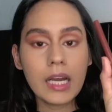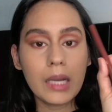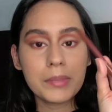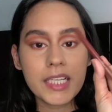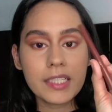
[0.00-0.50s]

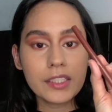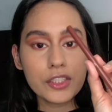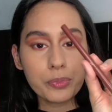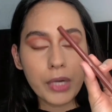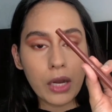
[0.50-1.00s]
taking this
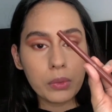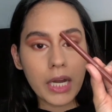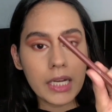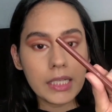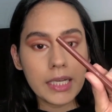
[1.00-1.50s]
brown
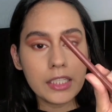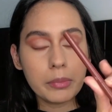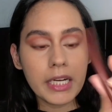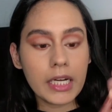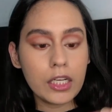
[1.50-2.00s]
eyeliner by
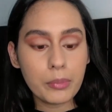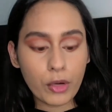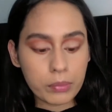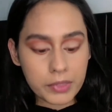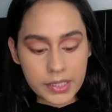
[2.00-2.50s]

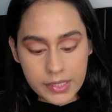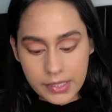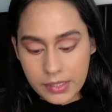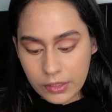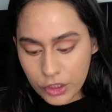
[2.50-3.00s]
ColourPop. This is
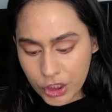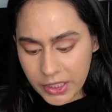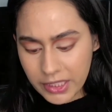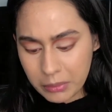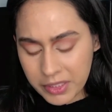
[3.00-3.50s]
in the shade
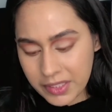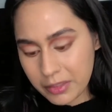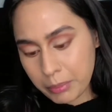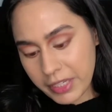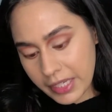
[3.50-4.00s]
Mr.
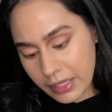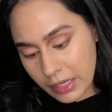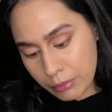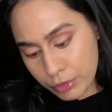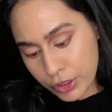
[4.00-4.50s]
Bing, I'm
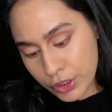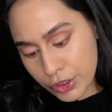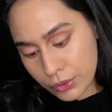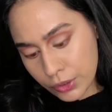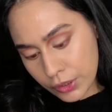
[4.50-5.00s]
pretty
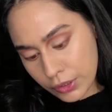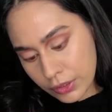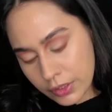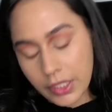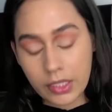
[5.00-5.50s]
sure.
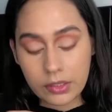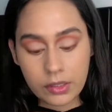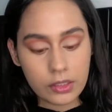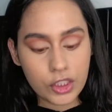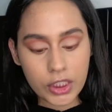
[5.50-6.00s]
Yeah, it's in the
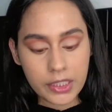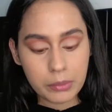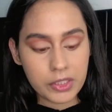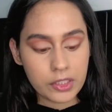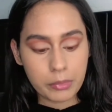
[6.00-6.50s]
shade
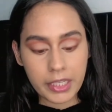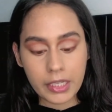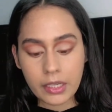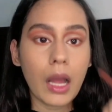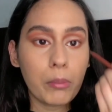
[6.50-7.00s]
Mr. Bing.
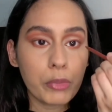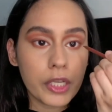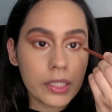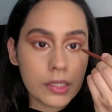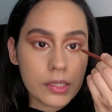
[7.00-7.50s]
I'm putting
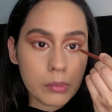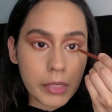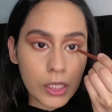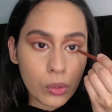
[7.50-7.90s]
this in my lower